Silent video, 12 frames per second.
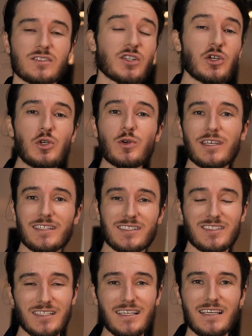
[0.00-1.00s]
So you can
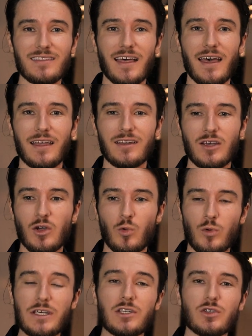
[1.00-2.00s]
see that
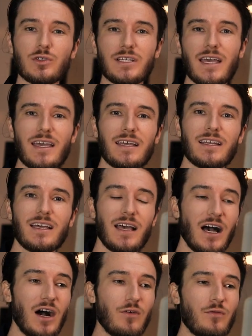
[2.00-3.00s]
we create
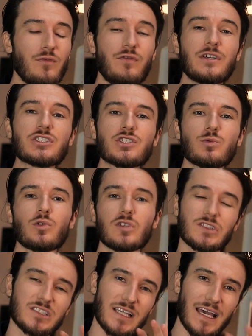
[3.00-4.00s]
a
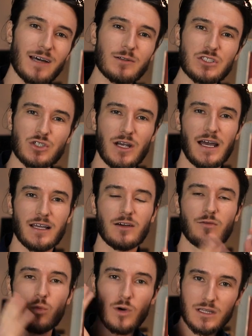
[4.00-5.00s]
visual soundtrack
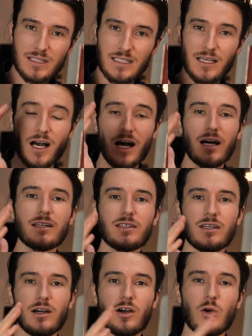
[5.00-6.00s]
of what the
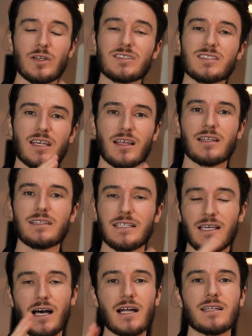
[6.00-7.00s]
audio is telling
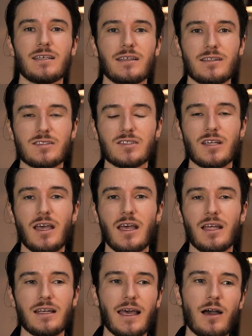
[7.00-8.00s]
the audience.
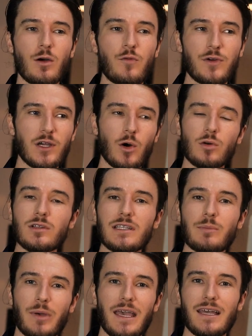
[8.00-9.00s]
Now, if we
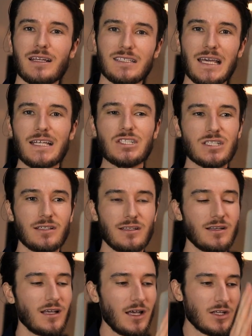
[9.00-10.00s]
only paid
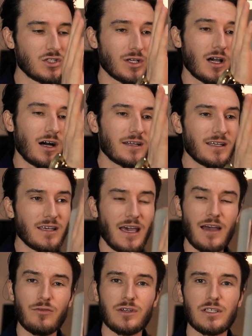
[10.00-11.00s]
attention to cutting
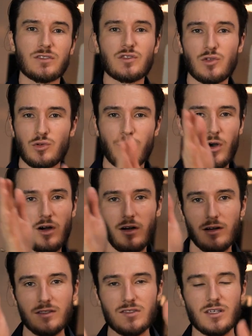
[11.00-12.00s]
every 2
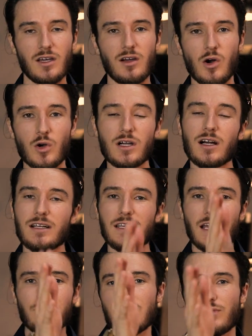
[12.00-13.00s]
bars or
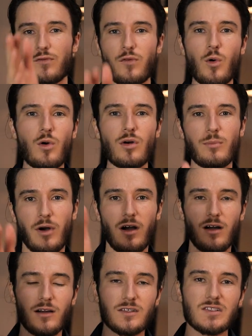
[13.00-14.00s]
cutting every 4
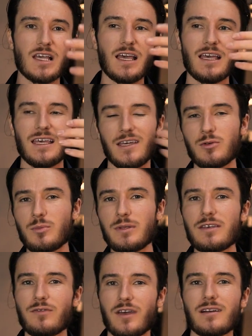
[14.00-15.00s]
bars, it would
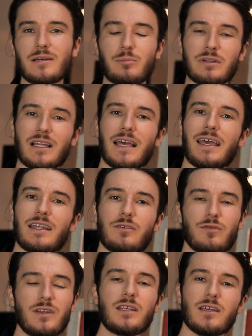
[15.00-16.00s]
be a very
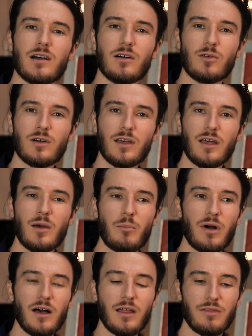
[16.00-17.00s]
bland video.
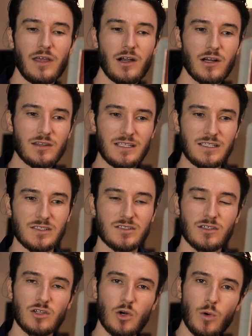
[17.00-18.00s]
But there are
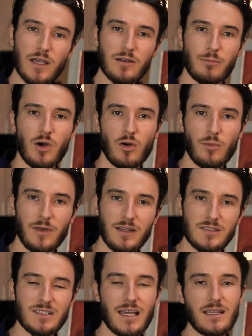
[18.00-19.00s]
these quick
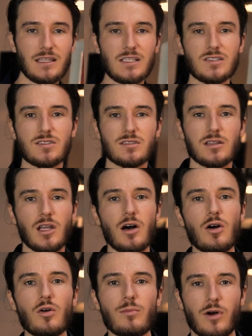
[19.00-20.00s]
moments and these
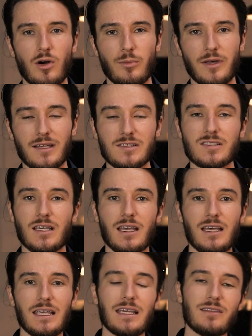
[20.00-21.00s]
slow moments
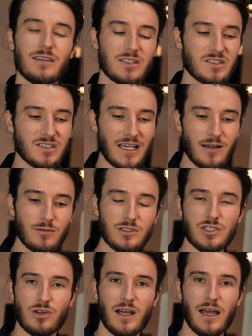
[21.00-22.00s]
in the
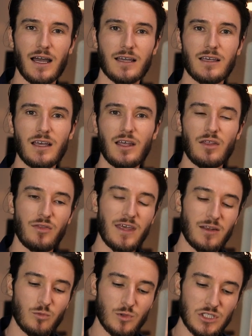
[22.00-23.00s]
soundtrack
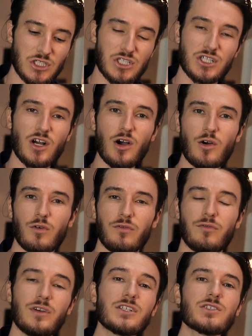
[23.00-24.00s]
that we show
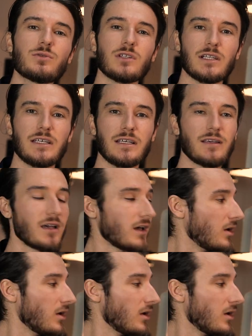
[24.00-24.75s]
visually